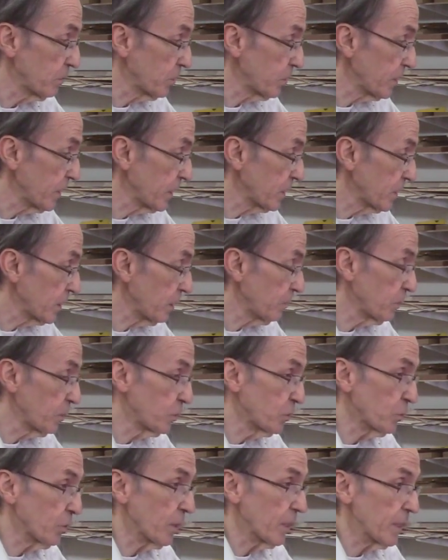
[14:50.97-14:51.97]
So that's something to
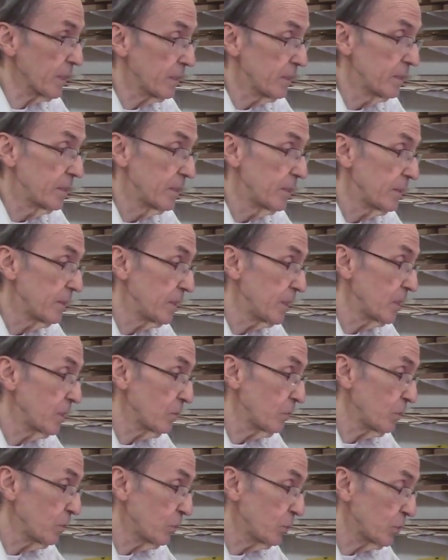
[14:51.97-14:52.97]
try in the
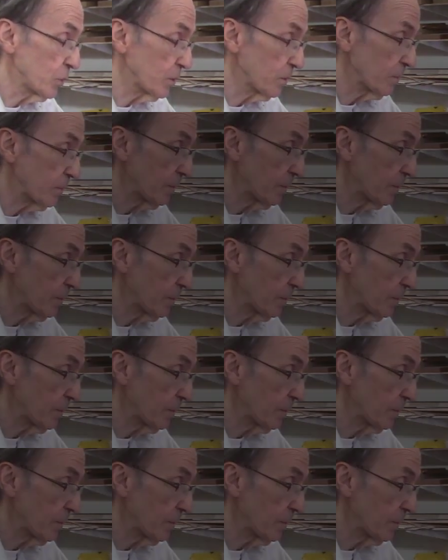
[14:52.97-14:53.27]
future.